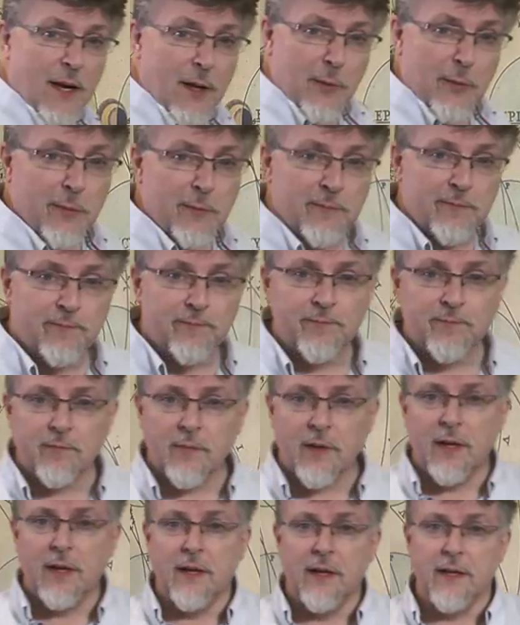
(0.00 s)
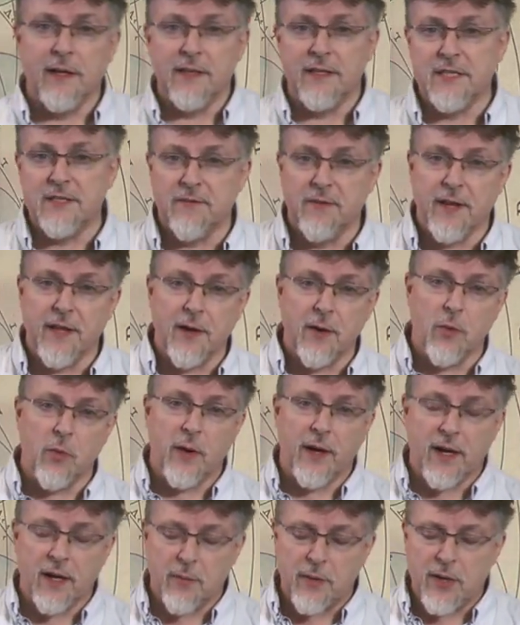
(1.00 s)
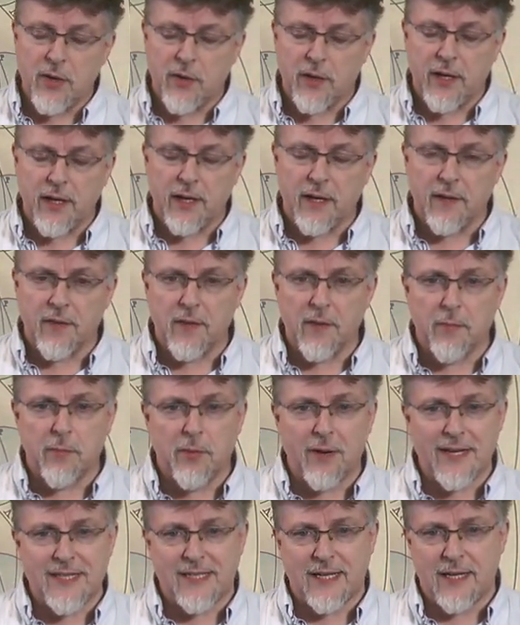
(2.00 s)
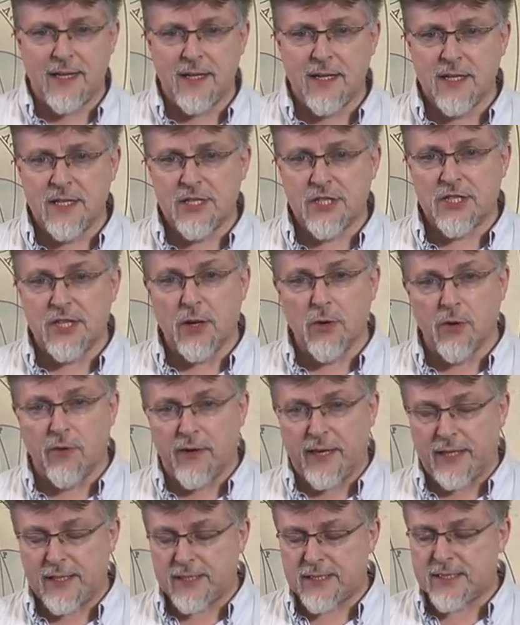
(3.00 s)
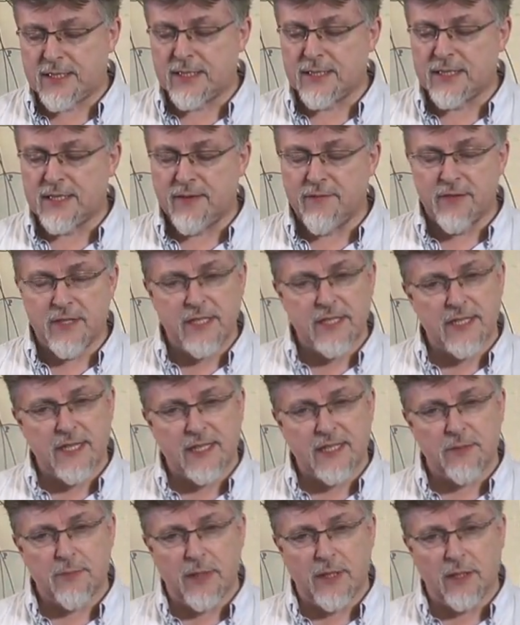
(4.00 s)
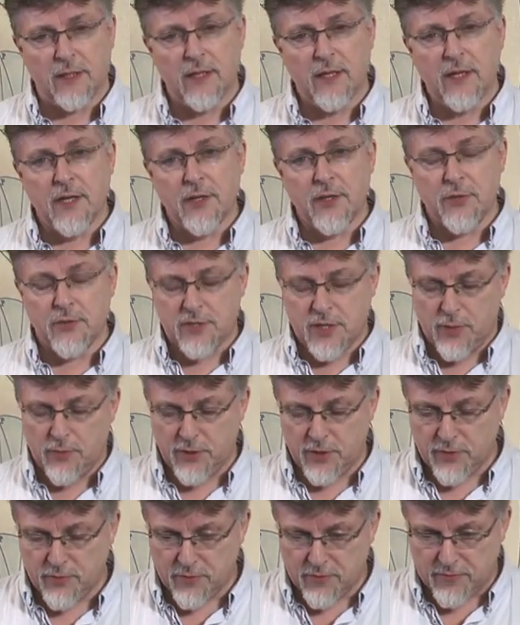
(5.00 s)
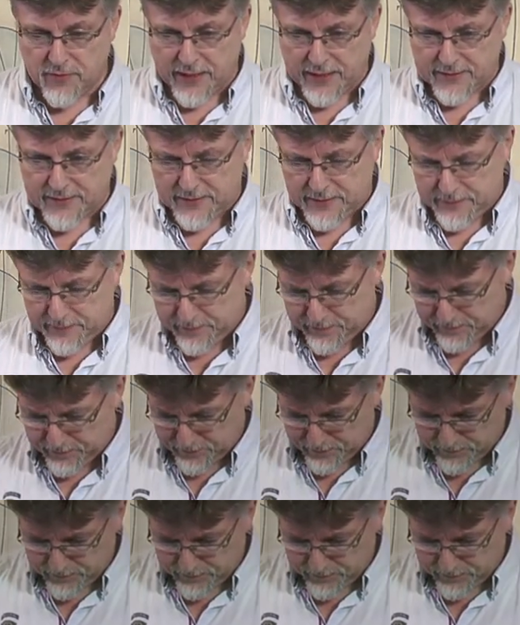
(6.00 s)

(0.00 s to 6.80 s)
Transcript: Hello. In this video we're going to be looking at the Bresser Solarix seventy-six millimeter Newtonian reflector.